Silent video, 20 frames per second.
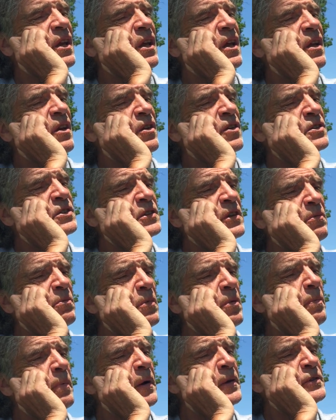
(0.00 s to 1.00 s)
Yeah, there's
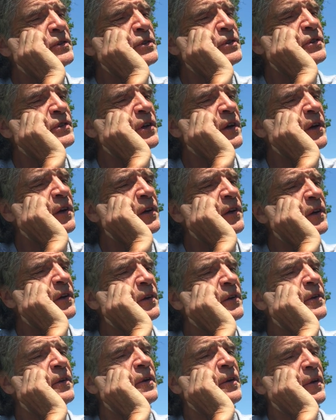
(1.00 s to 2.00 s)
something about
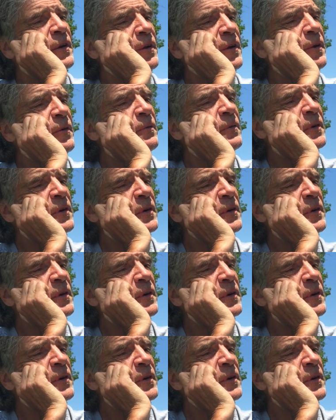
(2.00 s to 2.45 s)
Cheyenne